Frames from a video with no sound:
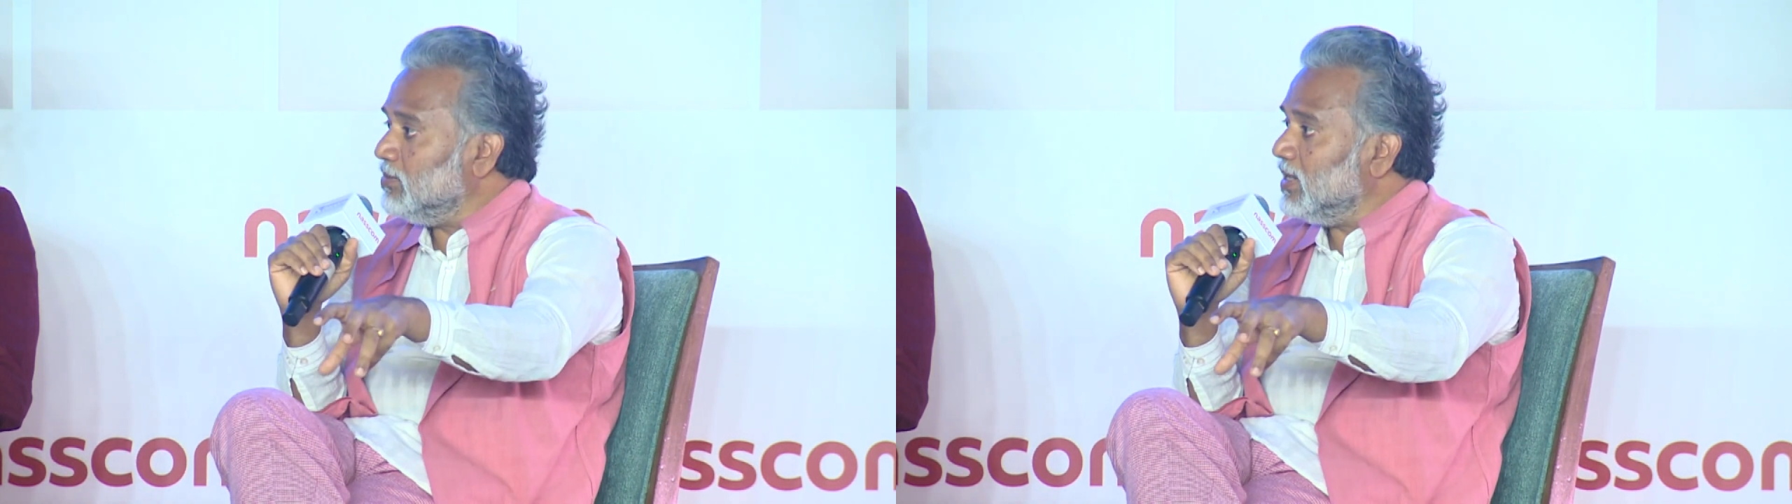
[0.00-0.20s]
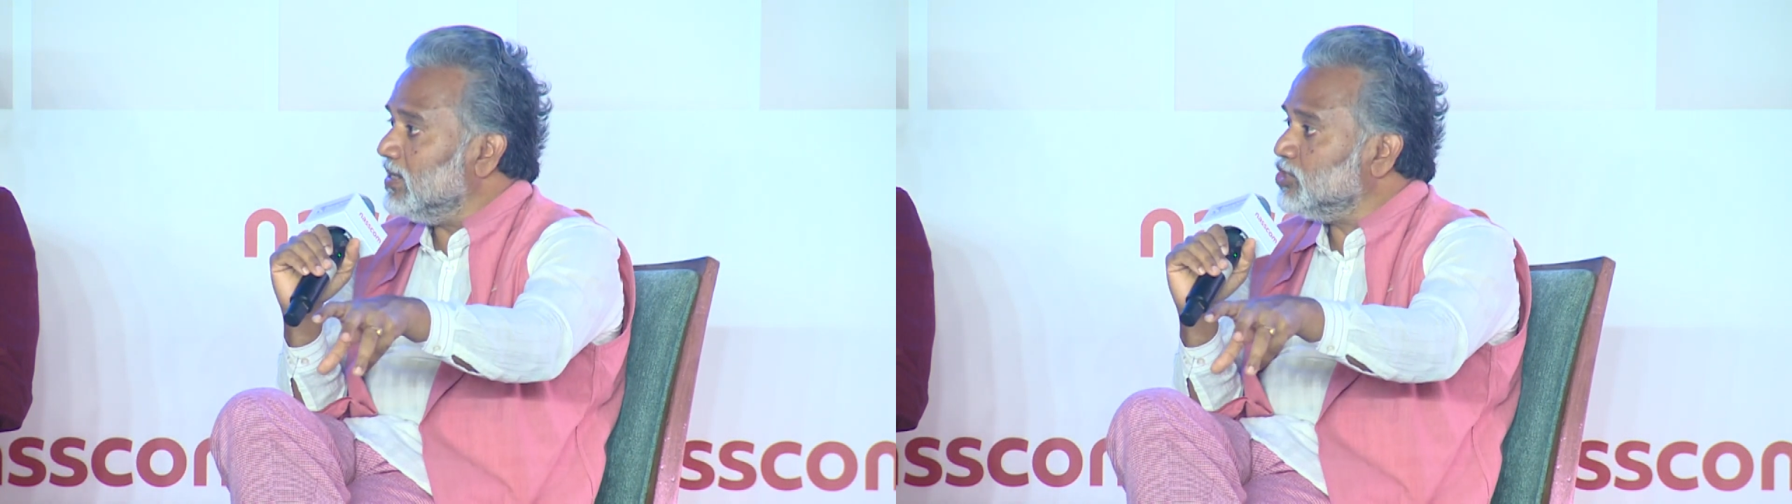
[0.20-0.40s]

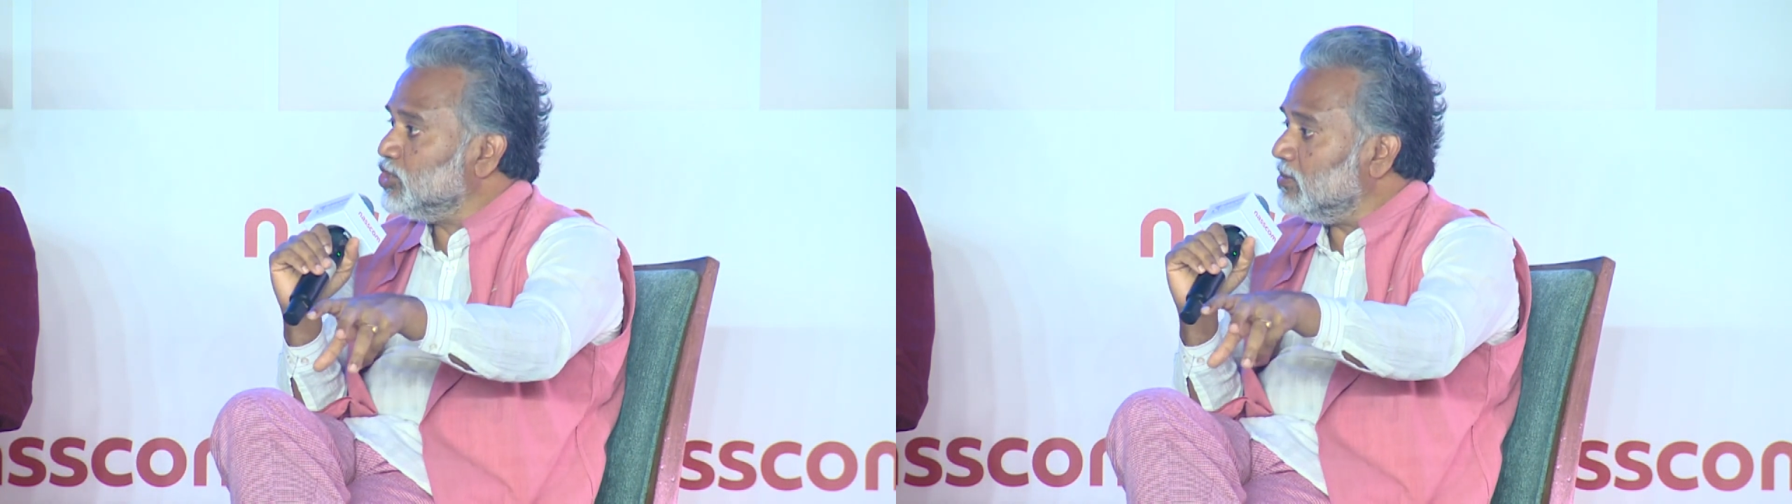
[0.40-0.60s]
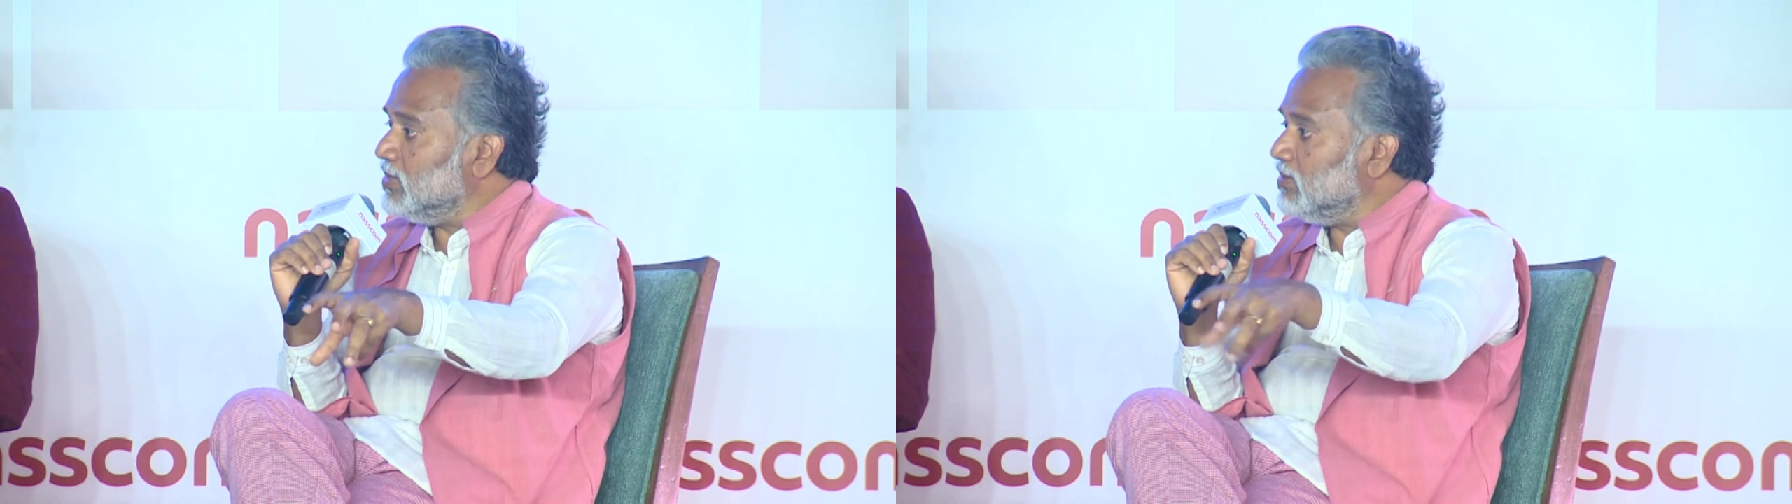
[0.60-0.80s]
by
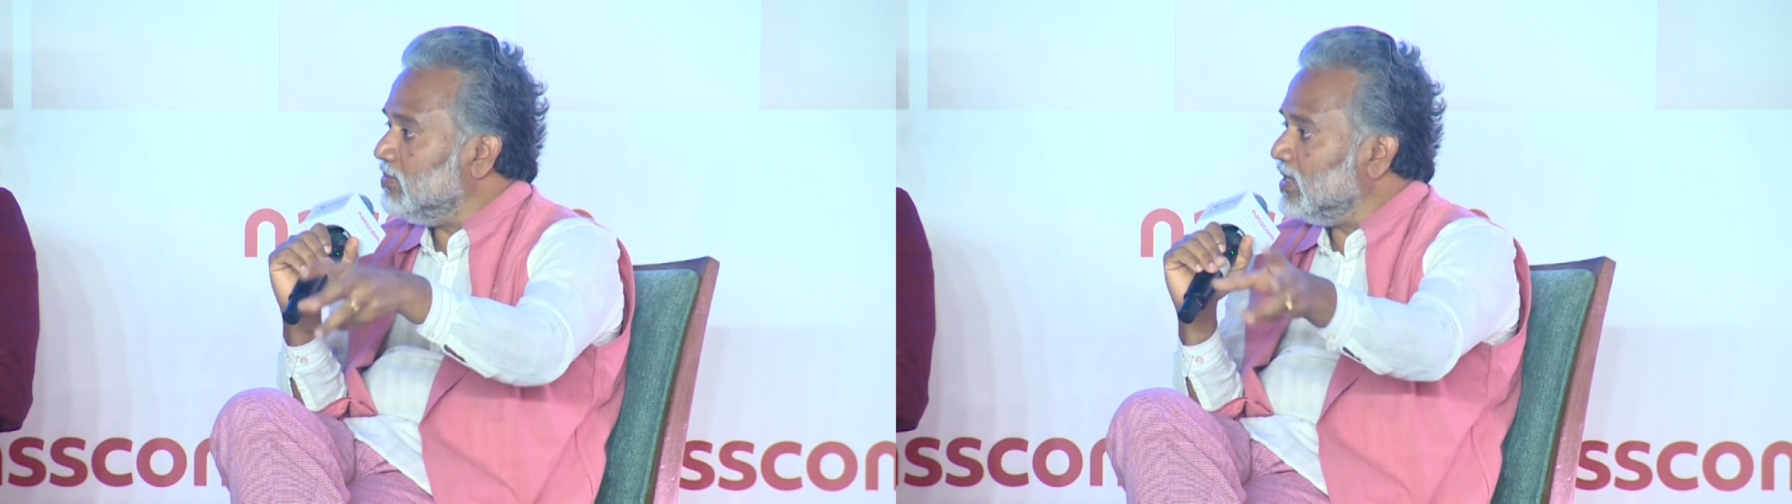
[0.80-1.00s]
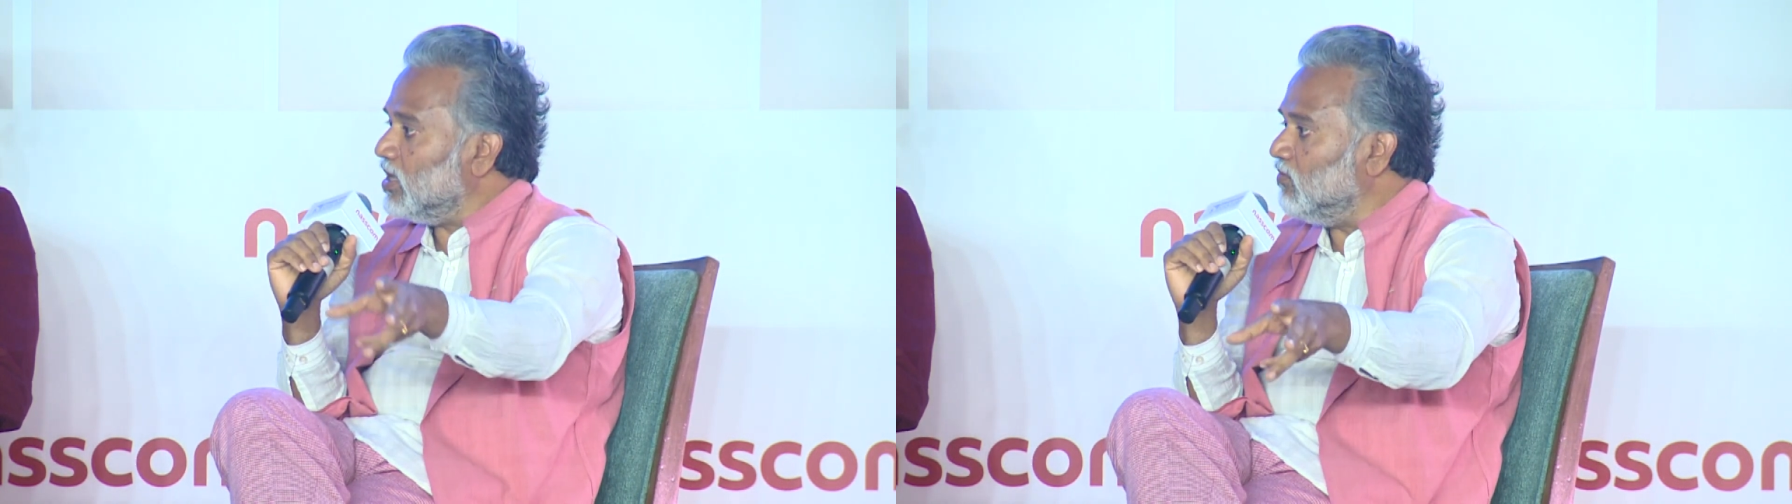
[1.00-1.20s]
German
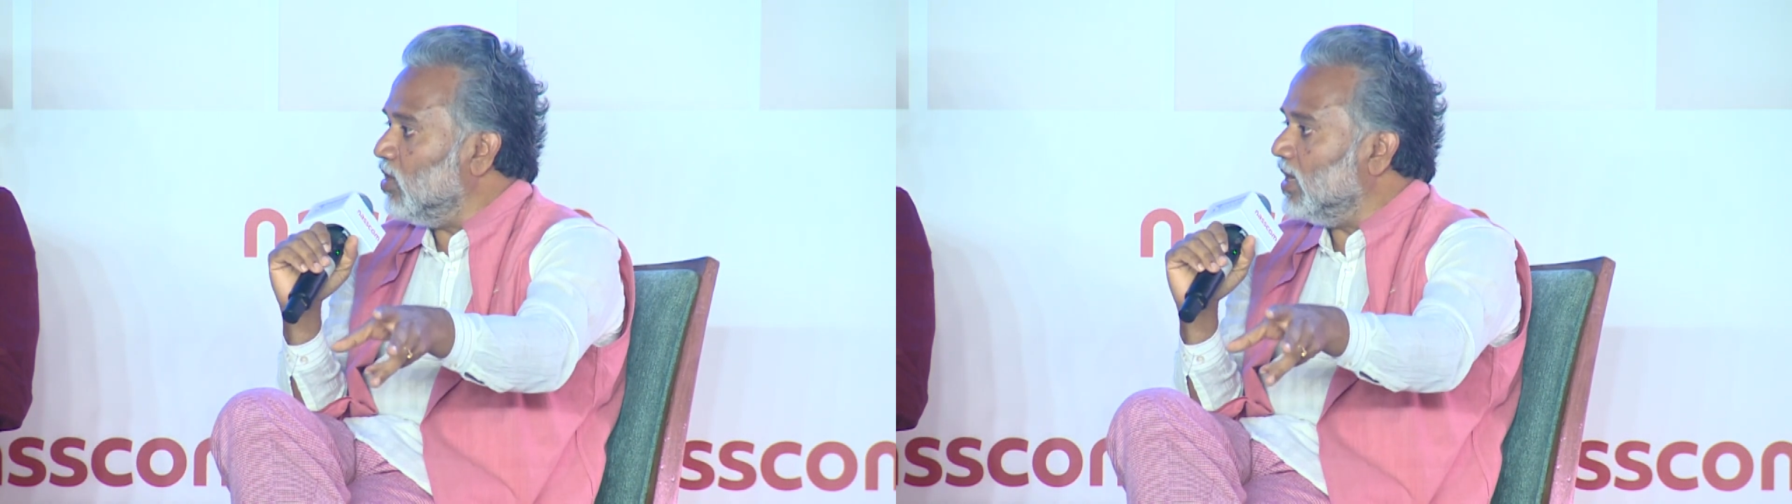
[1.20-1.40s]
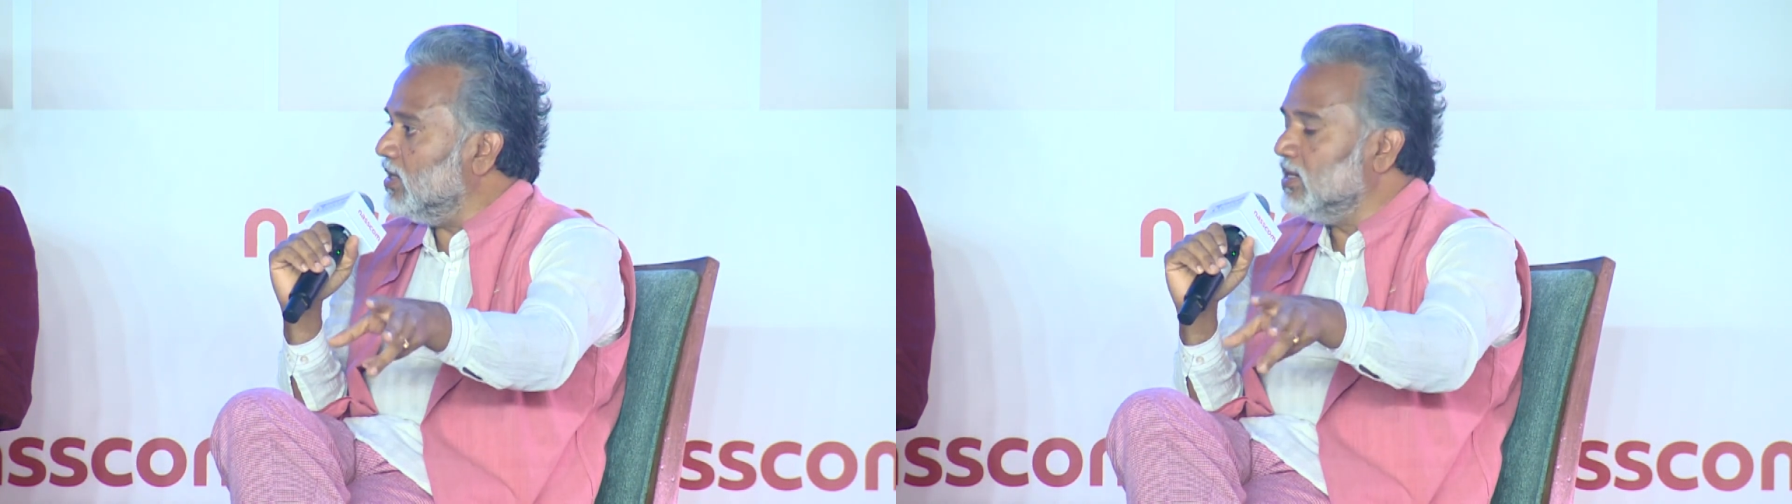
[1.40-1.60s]
in an
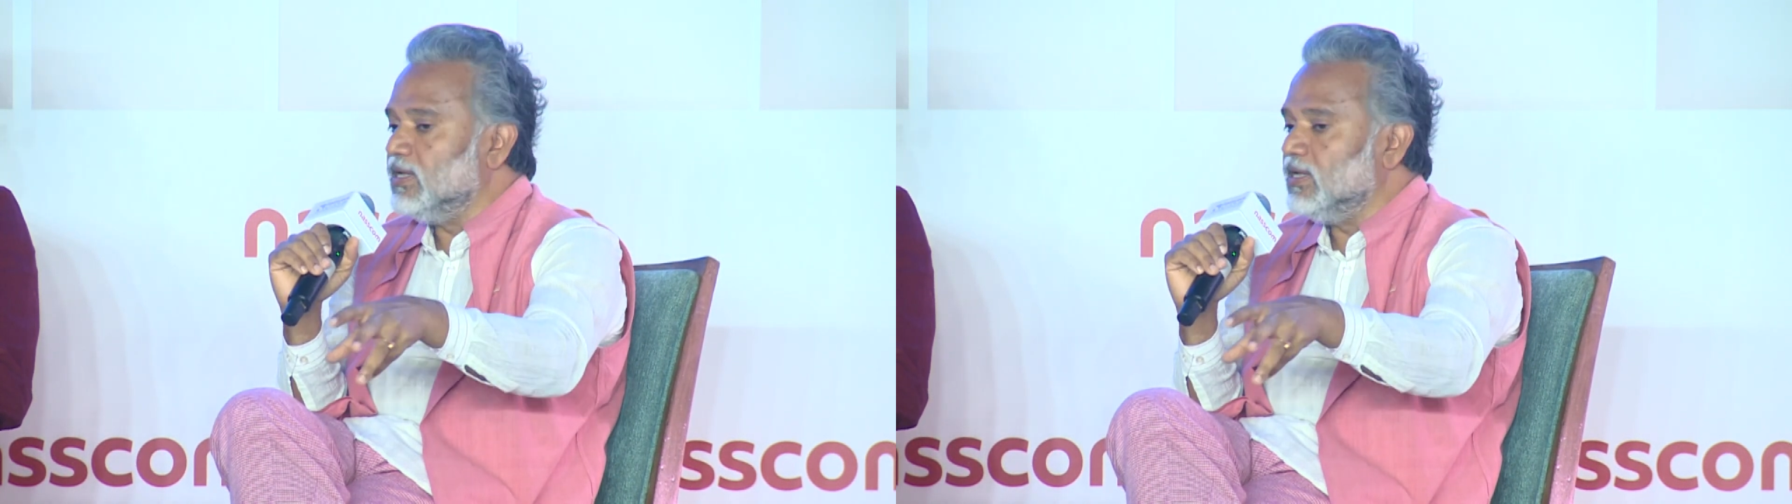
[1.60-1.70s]
award.